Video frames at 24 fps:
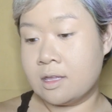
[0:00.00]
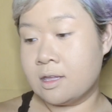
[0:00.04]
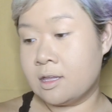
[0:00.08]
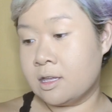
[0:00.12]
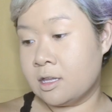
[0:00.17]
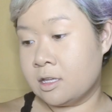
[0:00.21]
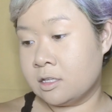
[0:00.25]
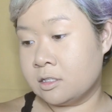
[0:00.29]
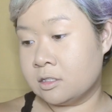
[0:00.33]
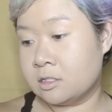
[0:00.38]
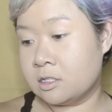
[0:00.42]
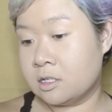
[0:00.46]

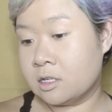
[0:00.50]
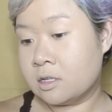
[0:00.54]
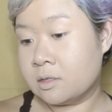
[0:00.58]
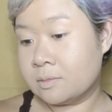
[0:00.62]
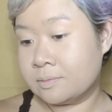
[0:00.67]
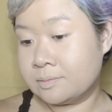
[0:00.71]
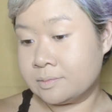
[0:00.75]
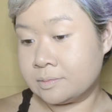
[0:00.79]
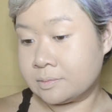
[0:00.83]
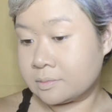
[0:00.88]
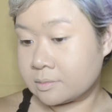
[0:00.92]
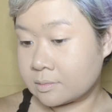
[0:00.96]
and
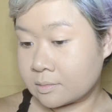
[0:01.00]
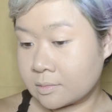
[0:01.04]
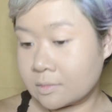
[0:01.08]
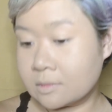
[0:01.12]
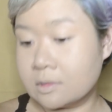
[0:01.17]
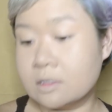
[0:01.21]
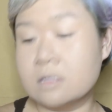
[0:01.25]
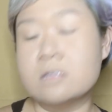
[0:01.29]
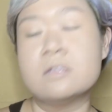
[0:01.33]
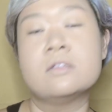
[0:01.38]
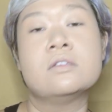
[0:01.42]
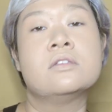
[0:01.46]

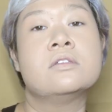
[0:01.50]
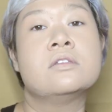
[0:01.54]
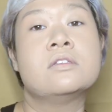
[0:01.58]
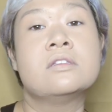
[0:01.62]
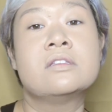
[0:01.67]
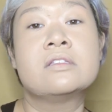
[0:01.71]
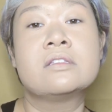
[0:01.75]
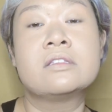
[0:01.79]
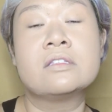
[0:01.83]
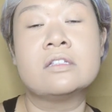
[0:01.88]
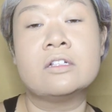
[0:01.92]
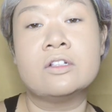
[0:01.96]

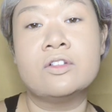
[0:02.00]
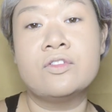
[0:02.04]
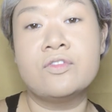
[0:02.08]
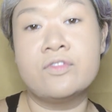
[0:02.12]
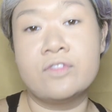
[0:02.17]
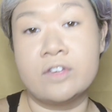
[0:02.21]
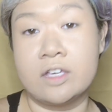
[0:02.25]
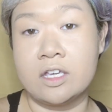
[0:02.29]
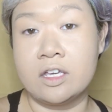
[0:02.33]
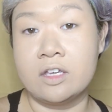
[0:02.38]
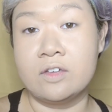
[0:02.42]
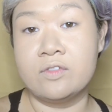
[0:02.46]
still a
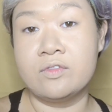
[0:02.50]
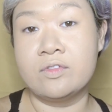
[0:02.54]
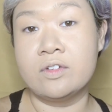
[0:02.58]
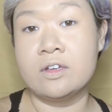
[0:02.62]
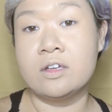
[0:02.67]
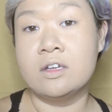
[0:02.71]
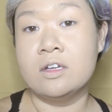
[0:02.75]
fave,